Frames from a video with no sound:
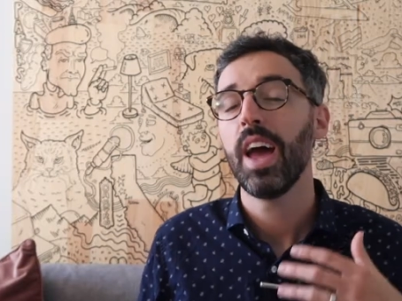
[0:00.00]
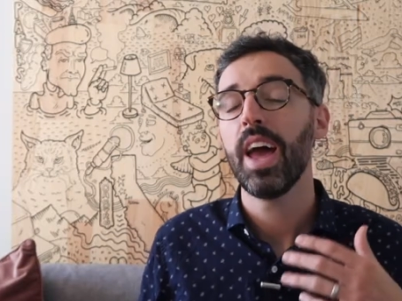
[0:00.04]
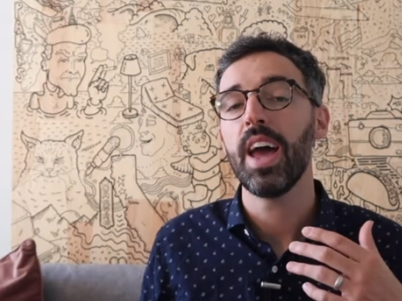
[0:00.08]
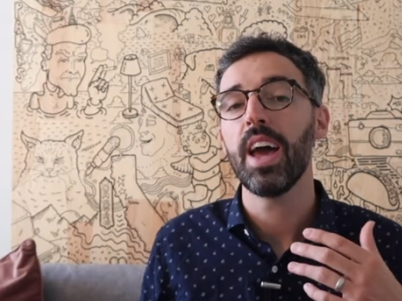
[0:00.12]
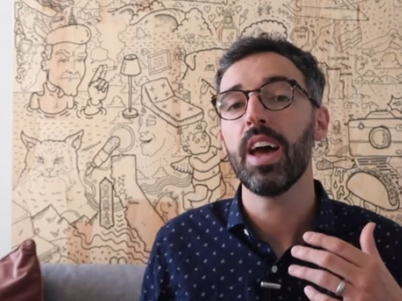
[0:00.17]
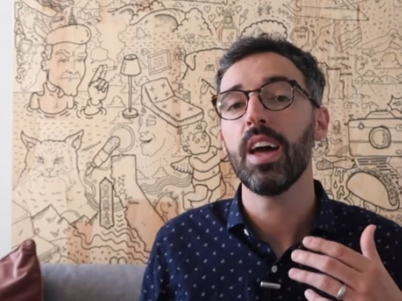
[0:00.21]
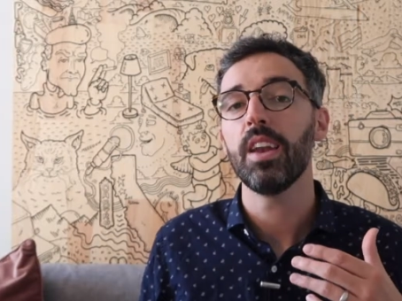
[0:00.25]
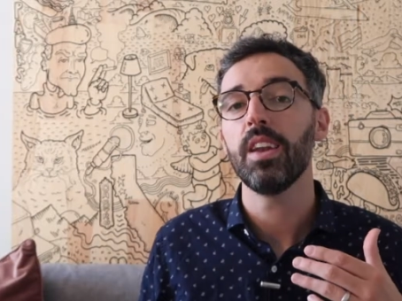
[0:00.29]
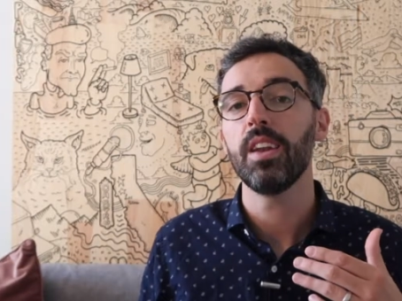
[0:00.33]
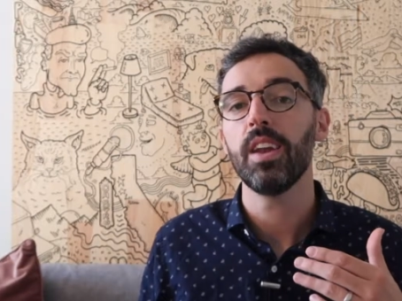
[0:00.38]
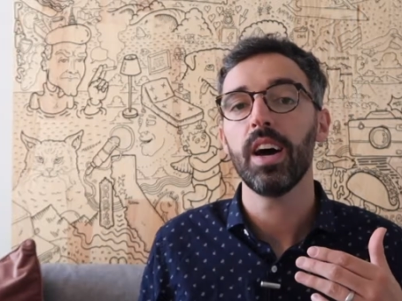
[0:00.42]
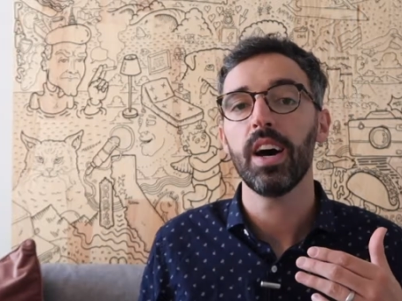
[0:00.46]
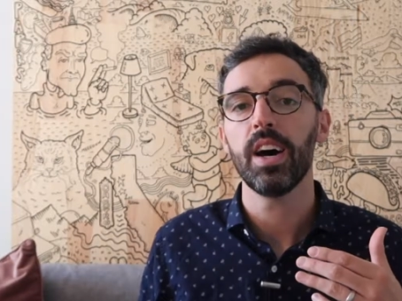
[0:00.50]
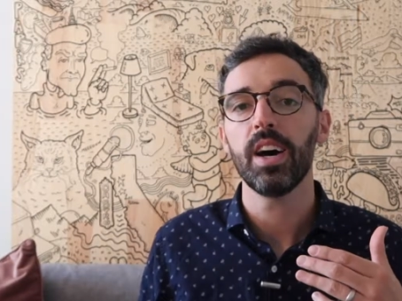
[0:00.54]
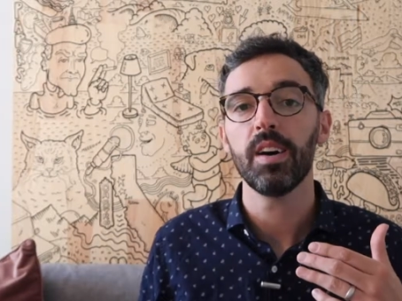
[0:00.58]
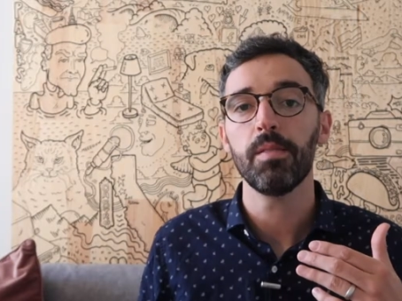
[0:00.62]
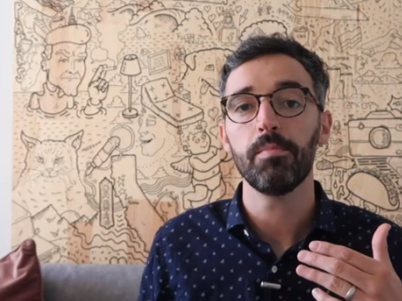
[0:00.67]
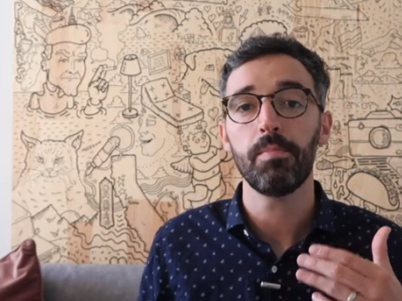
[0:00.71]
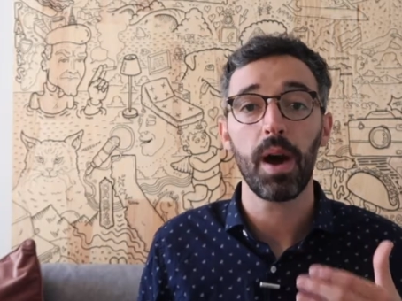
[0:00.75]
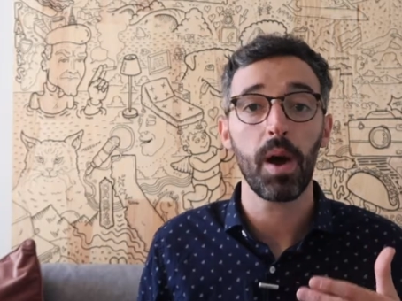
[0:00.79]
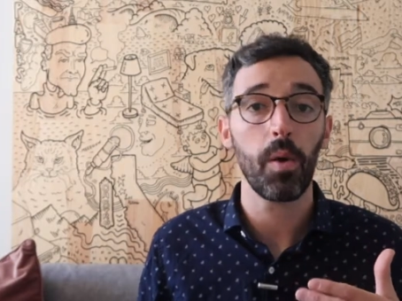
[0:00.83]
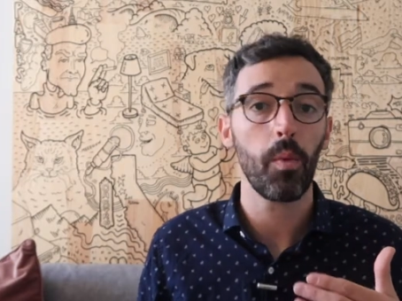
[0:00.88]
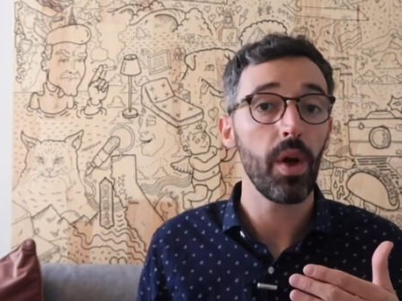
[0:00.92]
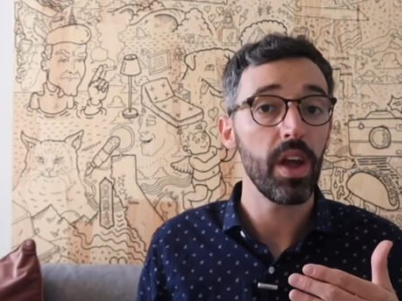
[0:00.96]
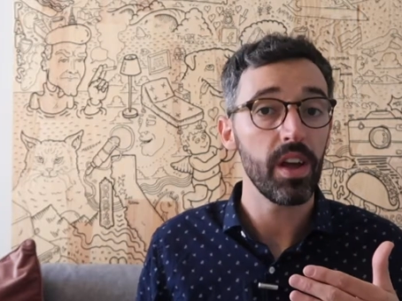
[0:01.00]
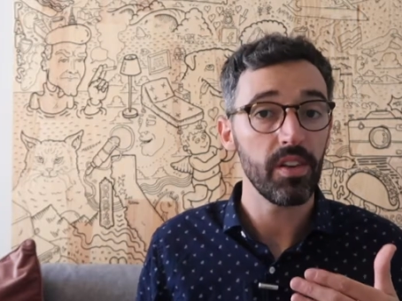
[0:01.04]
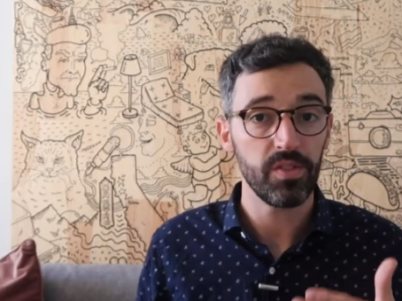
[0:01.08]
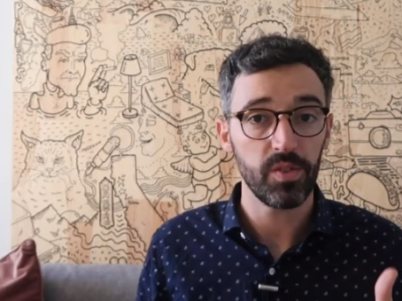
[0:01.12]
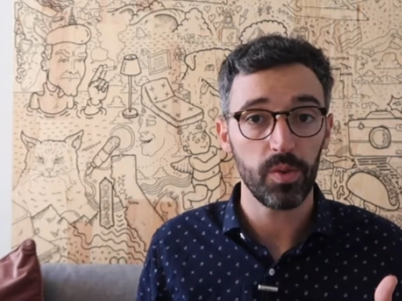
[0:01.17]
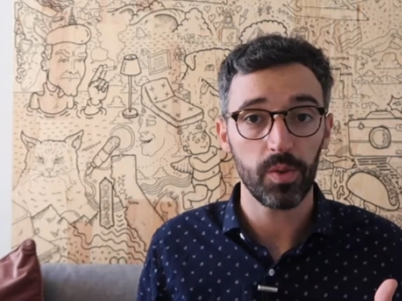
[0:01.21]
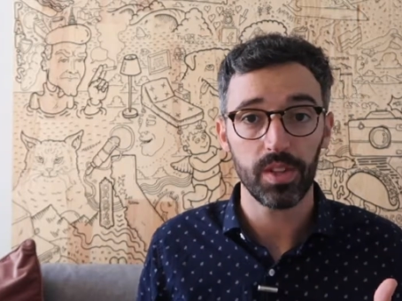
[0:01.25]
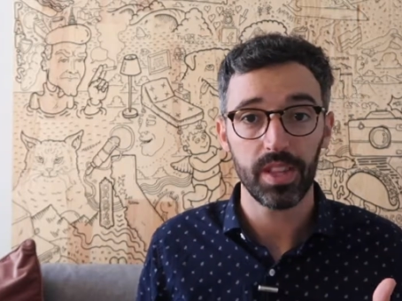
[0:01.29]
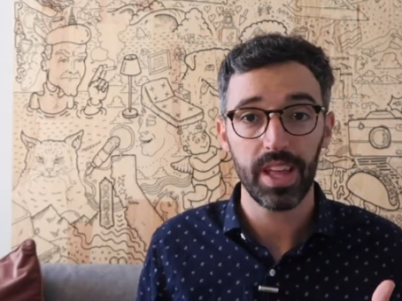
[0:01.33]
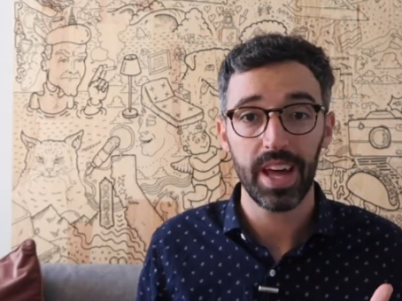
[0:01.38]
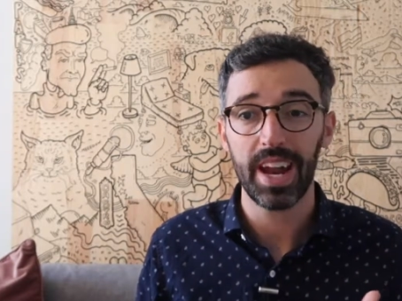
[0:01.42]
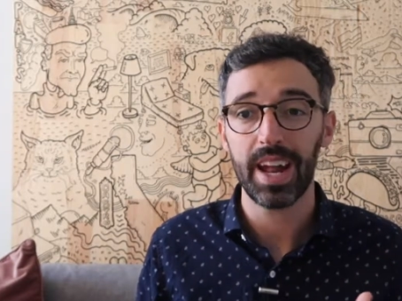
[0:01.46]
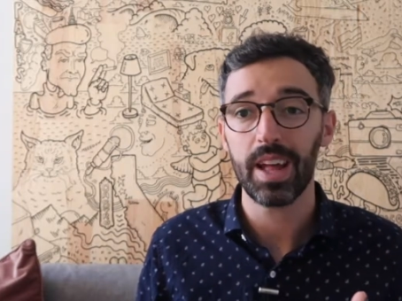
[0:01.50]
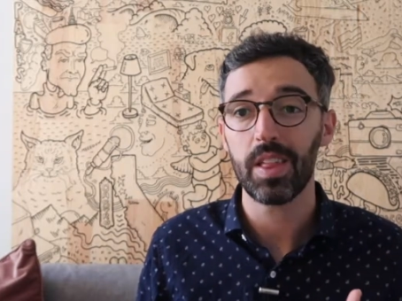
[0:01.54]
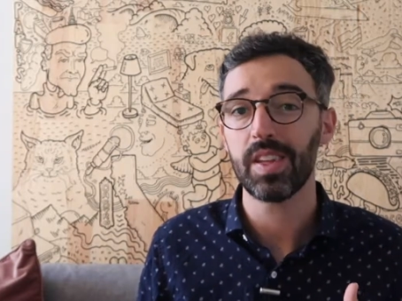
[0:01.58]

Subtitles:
And by way of doing that,